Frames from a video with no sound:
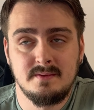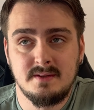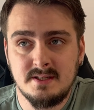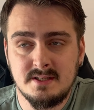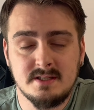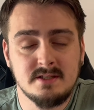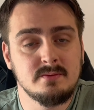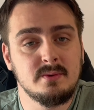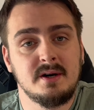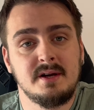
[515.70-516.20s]

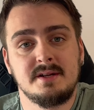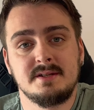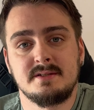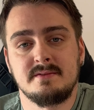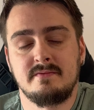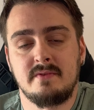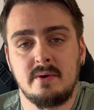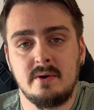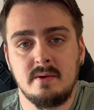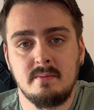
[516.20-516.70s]
This is why it is
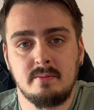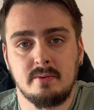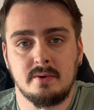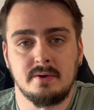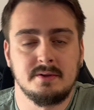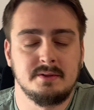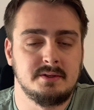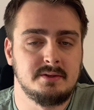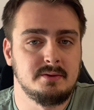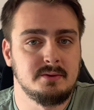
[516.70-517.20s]
very
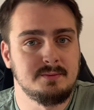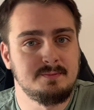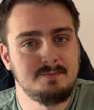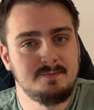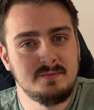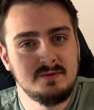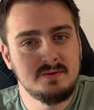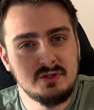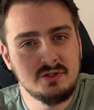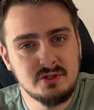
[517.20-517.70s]
important to
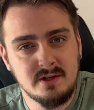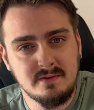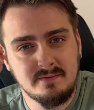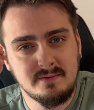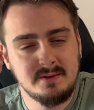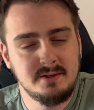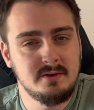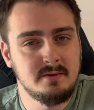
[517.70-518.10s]
shift